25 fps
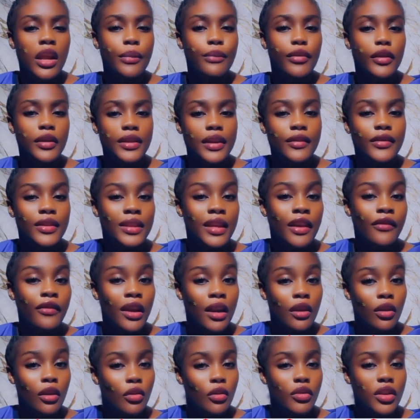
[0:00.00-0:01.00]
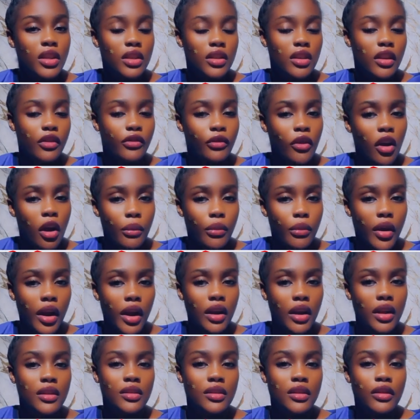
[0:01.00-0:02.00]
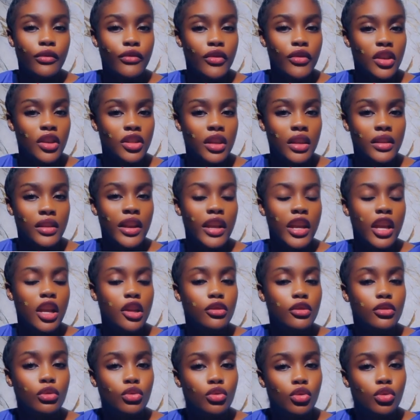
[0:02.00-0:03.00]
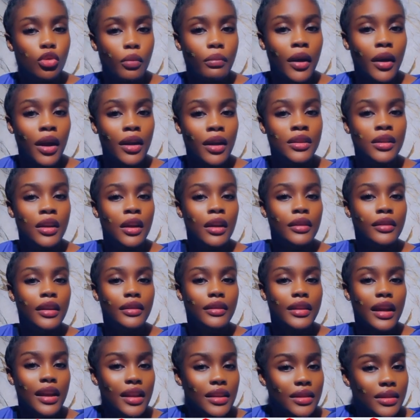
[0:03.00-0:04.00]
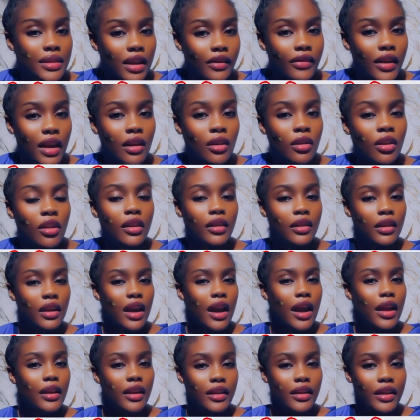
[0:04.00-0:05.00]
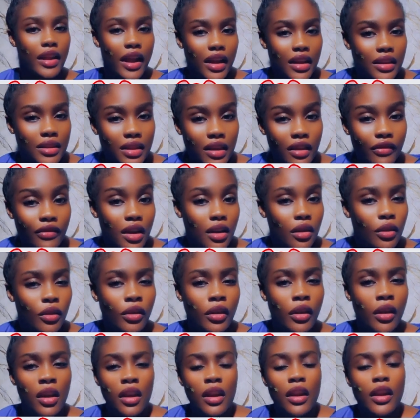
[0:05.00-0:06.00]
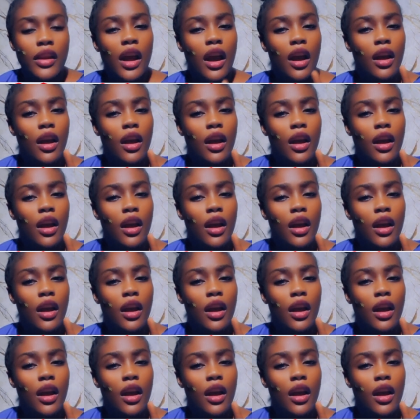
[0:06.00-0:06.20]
The prosencephalon, which is the forebrain, is differentiated into two parts, the telencephalon and the diencephalon.